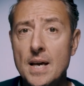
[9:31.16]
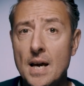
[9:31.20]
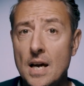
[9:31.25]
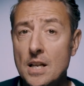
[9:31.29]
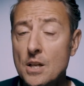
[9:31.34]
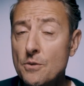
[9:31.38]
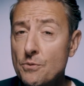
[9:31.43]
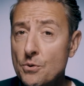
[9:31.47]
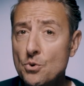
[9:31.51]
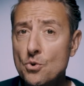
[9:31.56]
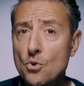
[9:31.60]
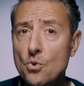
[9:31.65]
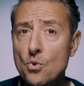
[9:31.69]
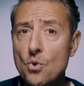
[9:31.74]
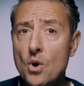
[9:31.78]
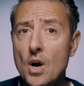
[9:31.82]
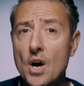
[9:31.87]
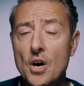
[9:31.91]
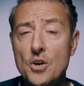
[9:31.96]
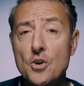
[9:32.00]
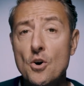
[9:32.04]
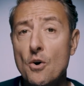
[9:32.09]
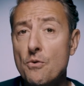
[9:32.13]
And if you do,
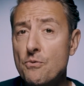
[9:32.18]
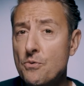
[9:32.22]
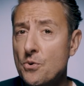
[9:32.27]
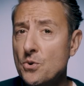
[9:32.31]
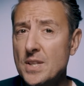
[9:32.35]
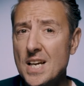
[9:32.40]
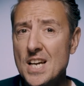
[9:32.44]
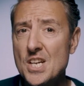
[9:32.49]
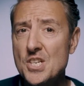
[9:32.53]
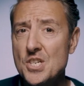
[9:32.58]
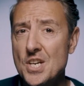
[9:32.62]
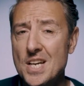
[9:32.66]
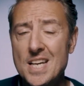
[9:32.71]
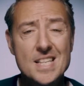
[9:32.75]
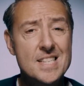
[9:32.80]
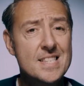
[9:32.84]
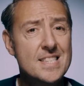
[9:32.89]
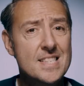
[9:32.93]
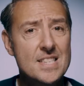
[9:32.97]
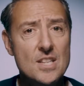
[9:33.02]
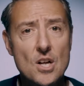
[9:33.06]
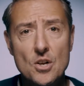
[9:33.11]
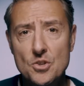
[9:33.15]
your footage
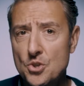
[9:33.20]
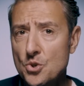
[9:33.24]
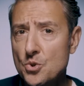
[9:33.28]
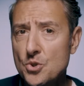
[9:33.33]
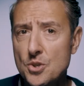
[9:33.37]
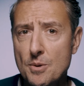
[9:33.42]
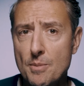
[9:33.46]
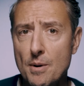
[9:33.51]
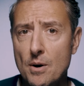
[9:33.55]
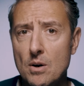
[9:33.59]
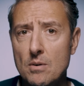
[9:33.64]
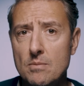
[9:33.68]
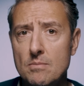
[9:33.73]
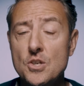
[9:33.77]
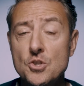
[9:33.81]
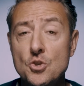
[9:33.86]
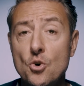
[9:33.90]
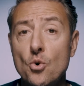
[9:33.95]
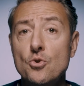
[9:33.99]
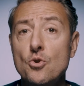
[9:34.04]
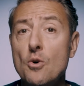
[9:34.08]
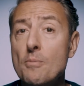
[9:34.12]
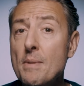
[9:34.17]
it's not usable.
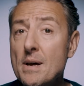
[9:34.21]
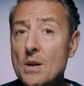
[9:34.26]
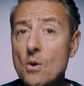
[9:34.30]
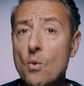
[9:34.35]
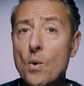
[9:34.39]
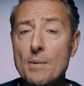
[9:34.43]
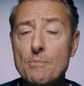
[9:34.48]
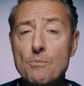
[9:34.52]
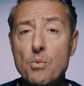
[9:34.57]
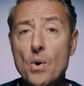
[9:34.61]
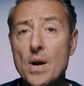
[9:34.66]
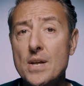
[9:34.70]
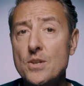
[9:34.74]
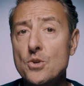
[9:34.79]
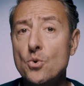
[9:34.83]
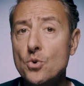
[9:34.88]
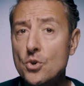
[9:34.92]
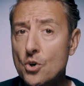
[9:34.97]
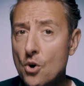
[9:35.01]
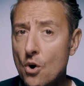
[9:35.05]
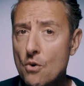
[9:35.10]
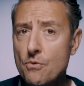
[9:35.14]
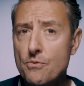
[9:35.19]
So no matter what brand you
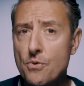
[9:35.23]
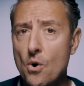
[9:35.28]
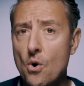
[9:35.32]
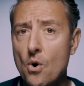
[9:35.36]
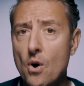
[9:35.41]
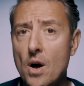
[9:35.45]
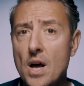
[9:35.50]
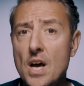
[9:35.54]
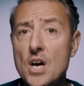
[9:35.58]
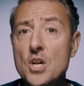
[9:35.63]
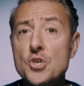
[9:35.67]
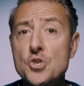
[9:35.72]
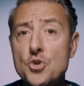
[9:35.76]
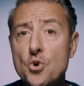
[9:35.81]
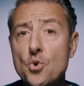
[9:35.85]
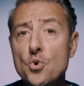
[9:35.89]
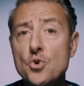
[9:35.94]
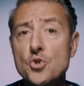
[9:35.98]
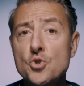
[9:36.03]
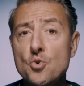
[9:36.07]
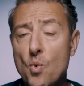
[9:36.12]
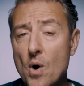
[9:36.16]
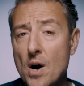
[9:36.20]
go for,
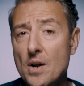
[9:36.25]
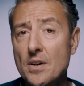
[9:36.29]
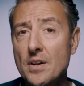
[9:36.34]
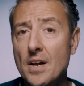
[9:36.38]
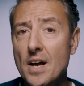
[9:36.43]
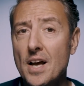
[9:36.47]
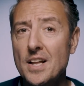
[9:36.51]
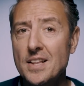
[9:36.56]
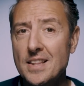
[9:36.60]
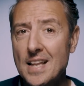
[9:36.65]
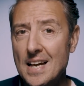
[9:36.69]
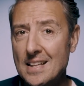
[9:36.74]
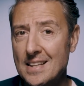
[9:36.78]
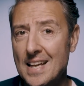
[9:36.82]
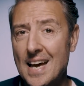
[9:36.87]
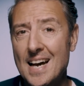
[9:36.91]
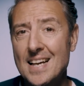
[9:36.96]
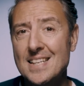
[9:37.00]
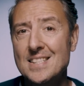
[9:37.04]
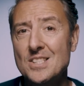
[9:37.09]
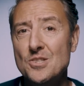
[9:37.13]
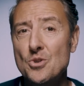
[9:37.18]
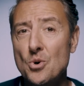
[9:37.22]
choose one that
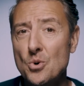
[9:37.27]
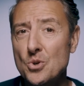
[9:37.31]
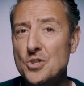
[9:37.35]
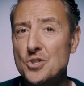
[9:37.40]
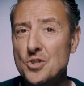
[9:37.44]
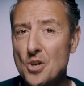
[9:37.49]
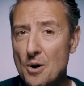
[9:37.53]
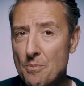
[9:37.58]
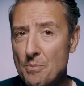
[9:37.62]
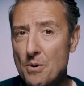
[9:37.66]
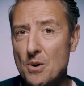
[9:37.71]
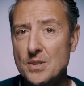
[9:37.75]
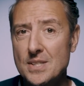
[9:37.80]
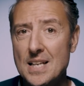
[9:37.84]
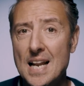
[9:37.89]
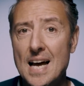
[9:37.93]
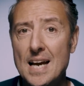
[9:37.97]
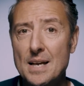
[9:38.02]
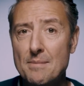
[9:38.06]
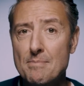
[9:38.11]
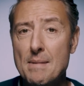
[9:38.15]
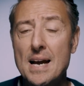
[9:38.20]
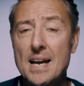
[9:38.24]
has those stoppers
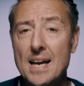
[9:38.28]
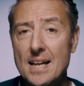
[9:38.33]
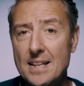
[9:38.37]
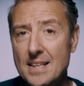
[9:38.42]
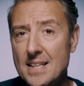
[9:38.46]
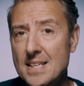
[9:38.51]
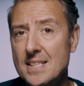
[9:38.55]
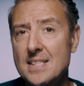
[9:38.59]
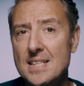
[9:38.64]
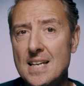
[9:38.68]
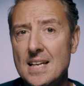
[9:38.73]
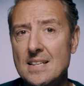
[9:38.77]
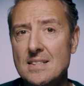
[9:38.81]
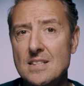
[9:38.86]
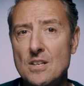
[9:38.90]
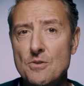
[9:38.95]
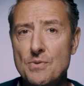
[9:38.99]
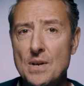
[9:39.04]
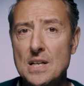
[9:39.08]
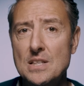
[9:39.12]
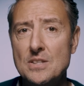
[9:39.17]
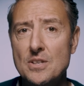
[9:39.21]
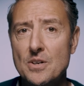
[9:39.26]
like my NiSi ND
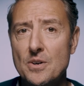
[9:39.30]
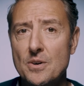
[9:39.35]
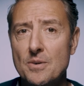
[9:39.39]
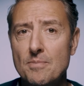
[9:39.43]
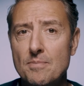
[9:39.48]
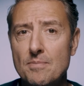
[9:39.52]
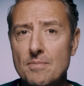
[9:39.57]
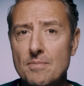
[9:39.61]
filter.